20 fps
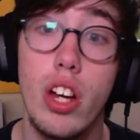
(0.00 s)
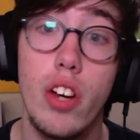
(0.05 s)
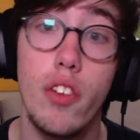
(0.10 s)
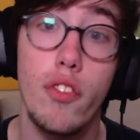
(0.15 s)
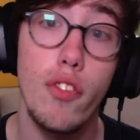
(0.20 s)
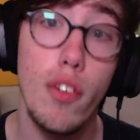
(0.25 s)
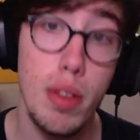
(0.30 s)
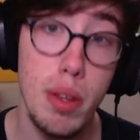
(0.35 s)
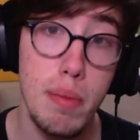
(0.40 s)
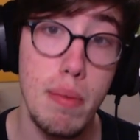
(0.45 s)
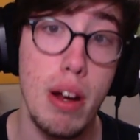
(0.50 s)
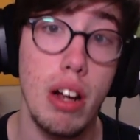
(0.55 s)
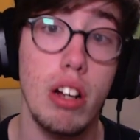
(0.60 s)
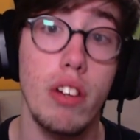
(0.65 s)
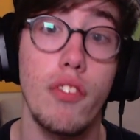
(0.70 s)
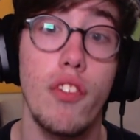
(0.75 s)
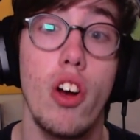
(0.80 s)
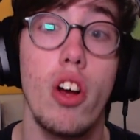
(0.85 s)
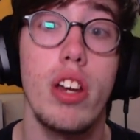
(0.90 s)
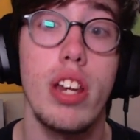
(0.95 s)
from the
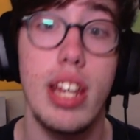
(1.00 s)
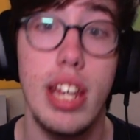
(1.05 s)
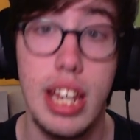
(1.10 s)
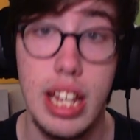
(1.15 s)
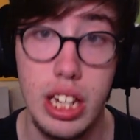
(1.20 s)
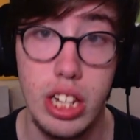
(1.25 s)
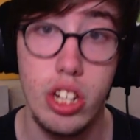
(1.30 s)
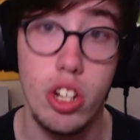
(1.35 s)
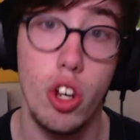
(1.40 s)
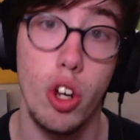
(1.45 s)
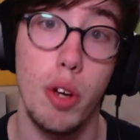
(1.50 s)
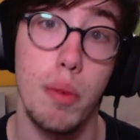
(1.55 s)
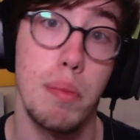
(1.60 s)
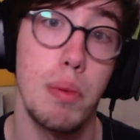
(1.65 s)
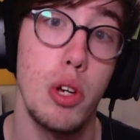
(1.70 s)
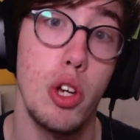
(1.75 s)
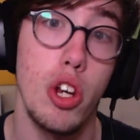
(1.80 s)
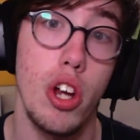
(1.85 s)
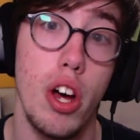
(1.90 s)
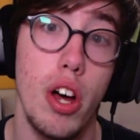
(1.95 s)
microphone into your
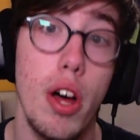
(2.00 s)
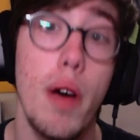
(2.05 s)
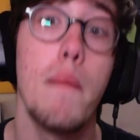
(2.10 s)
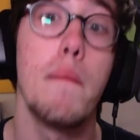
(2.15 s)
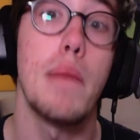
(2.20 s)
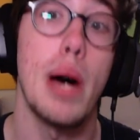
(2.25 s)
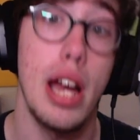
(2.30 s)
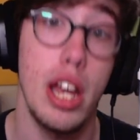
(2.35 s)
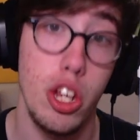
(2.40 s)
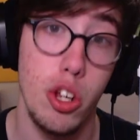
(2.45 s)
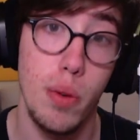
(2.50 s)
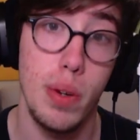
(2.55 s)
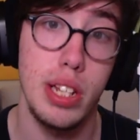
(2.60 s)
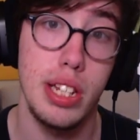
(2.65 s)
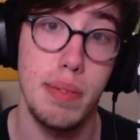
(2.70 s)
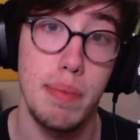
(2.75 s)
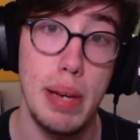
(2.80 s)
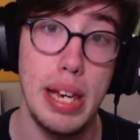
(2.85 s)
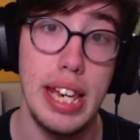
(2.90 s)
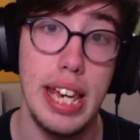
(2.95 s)
computer by a
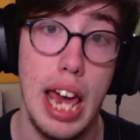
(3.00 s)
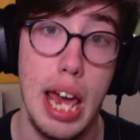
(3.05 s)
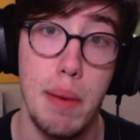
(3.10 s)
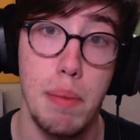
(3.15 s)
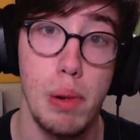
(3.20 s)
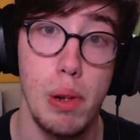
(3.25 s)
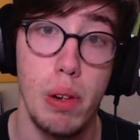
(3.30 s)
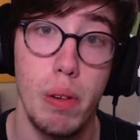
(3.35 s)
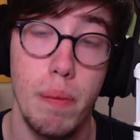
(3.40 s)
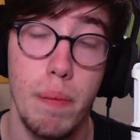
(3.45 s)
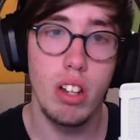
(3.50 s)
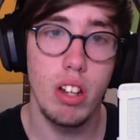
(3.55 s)
USB cable.